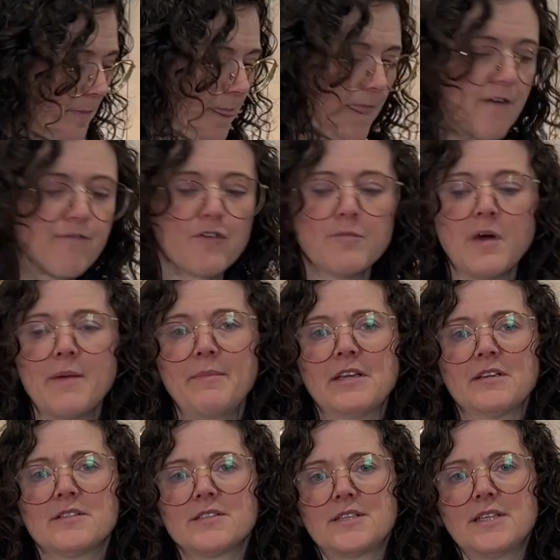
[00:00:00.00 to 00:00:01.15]
for my
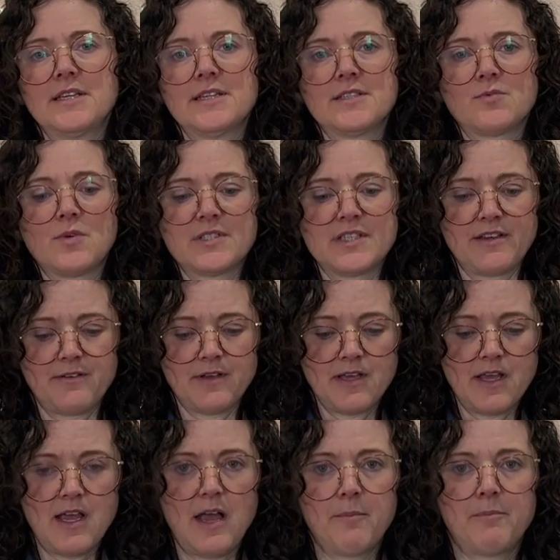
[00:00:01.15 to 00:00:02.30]
meals is, once I
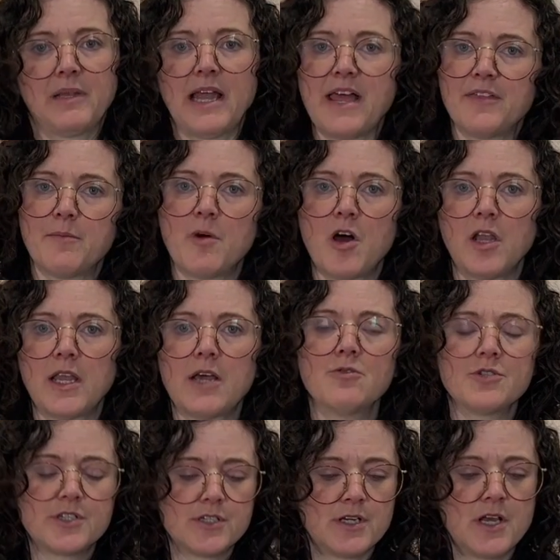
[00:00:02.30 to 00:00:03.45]
plan them all
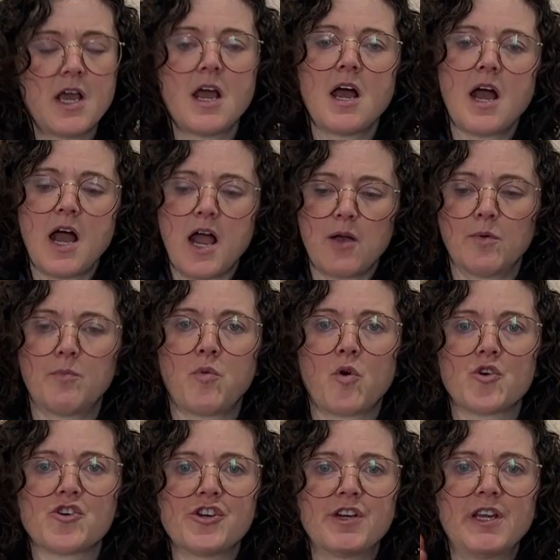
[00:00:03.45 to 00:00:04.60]
out, I will
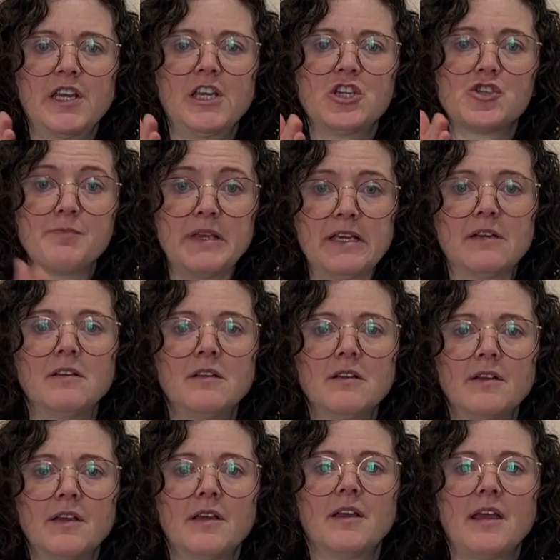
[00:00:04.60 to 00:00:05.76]
portion each meal
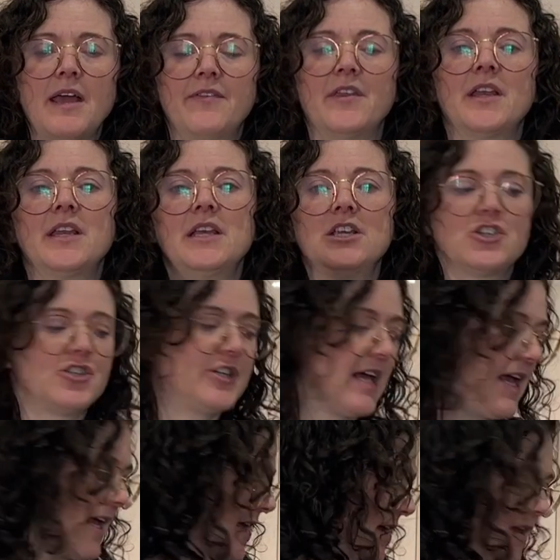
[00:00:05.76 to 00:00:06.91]
and then each
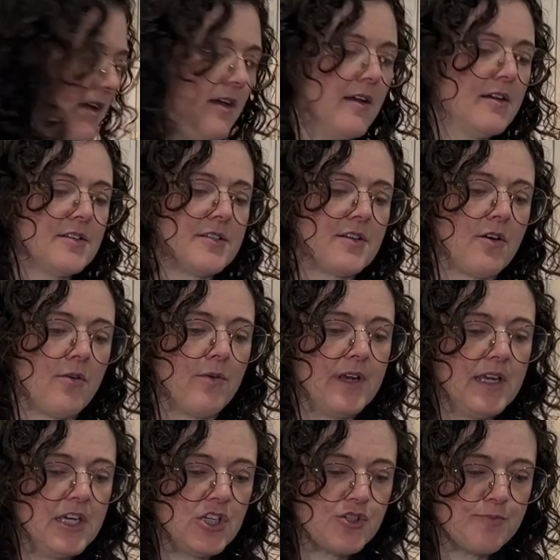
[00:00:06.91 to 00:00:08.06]
day. So
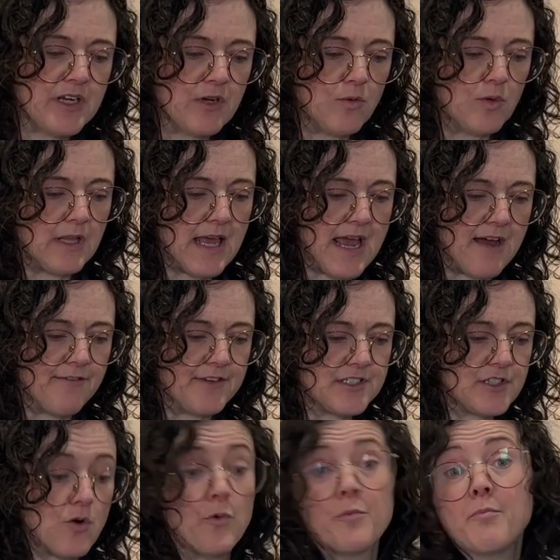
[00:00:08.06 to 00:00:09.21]
each meal will have its
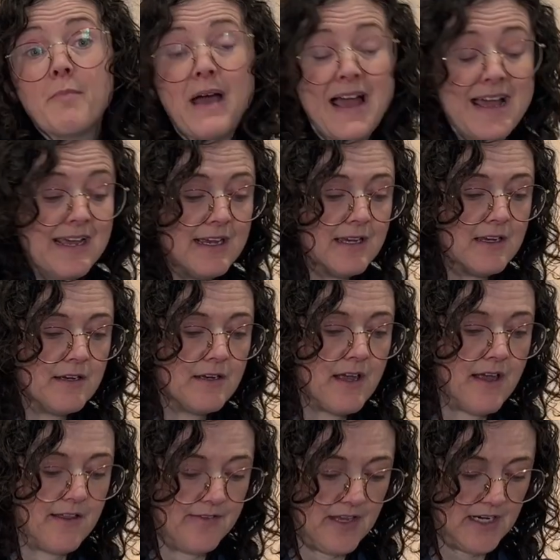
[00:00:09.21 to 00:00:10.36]
own bag,
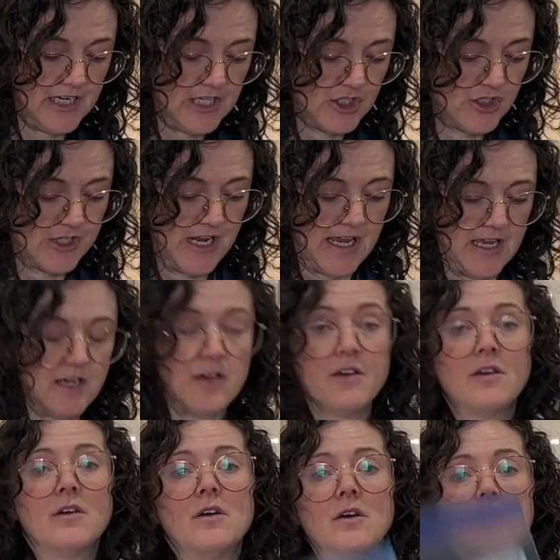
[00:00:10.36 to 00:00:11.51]
and then each day
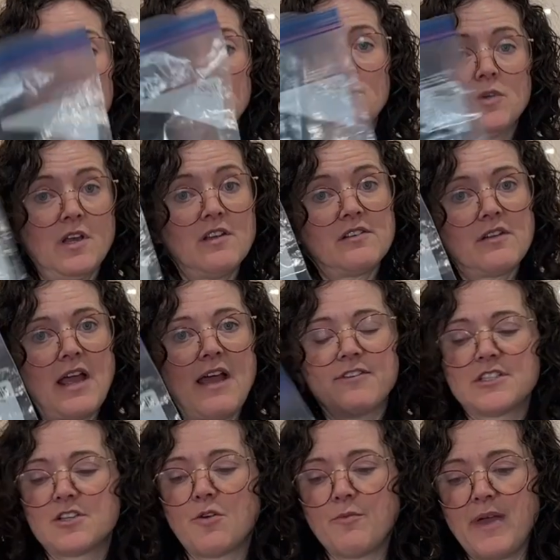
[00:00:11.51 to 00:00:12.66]
will also have its
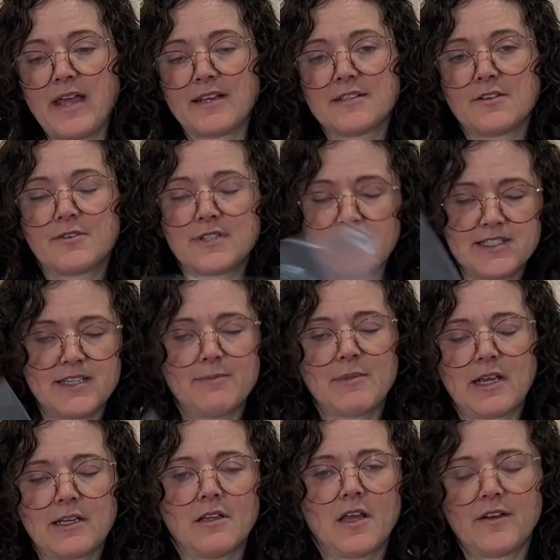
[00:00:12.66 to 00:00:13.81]
own bag. So it does seem like
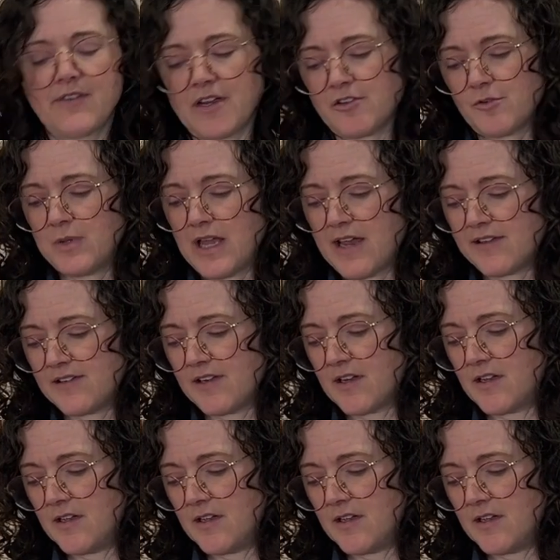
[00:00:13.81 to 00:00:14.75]
a lot of extra plastic,